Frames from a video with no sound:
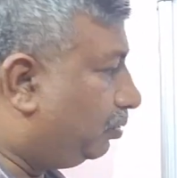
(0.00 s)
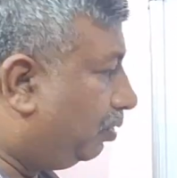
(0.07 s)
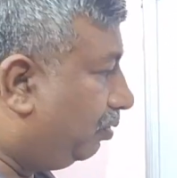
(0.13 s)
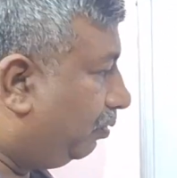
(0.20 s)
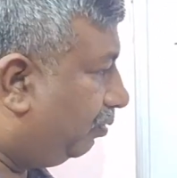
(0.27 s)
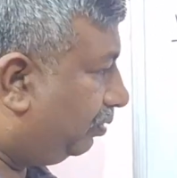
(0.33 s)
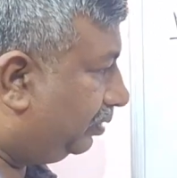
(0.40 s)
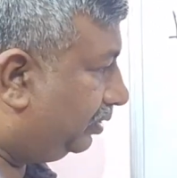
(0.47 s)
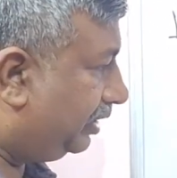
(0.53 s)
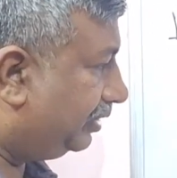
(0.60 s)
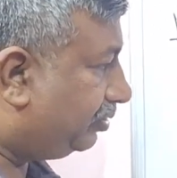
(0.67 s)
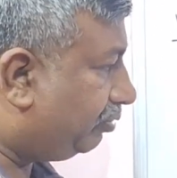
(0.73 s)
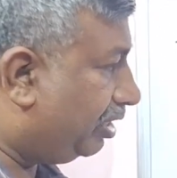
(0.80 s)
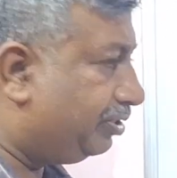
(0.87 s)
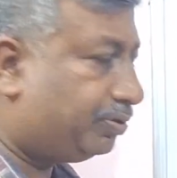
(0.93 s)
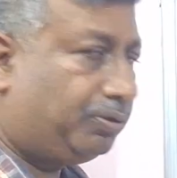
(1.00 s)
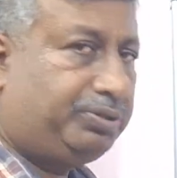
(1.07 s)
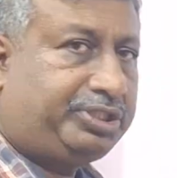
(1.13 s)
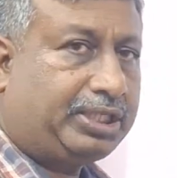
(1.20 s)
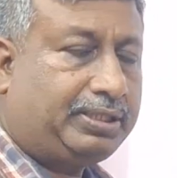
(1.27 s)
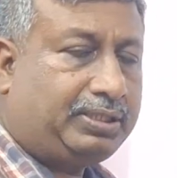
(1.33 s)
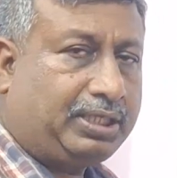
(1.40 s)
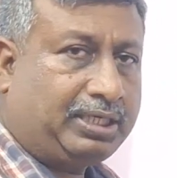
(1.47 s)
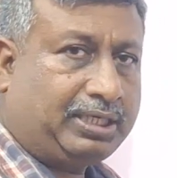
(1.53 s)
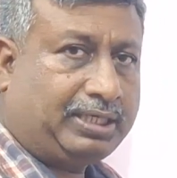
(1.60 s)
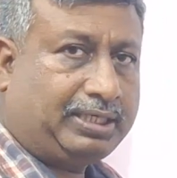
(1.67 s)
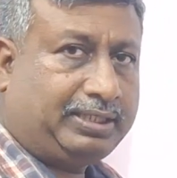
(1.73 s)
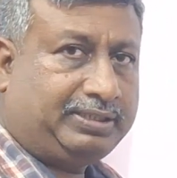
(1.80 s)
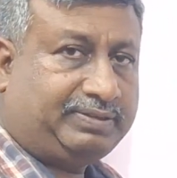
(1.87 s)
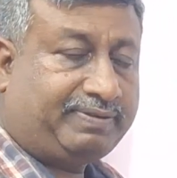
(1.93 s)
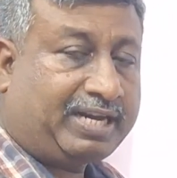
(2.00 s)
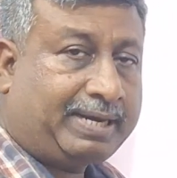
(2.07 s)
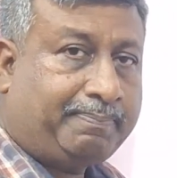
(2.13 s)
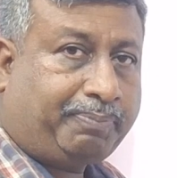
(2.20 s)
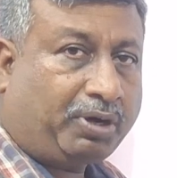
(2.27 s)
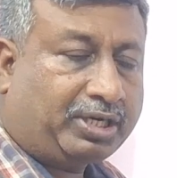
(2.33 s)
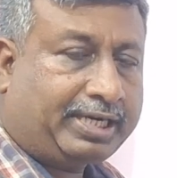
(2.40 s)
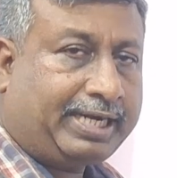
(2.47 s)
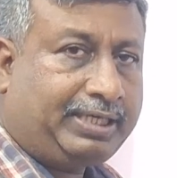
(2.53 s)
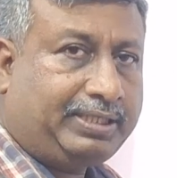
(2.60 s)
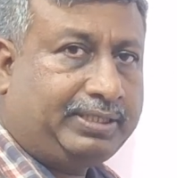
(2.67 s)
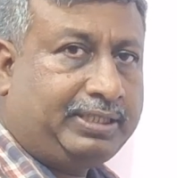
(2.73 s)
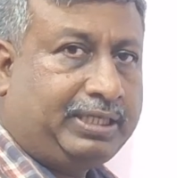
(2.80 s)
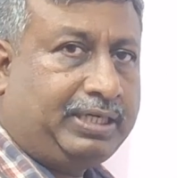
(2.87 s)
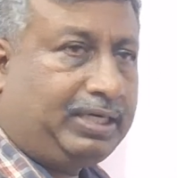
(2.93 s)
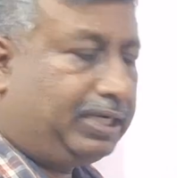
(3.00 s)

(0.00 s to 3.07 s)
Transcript: So this soil solution is very important.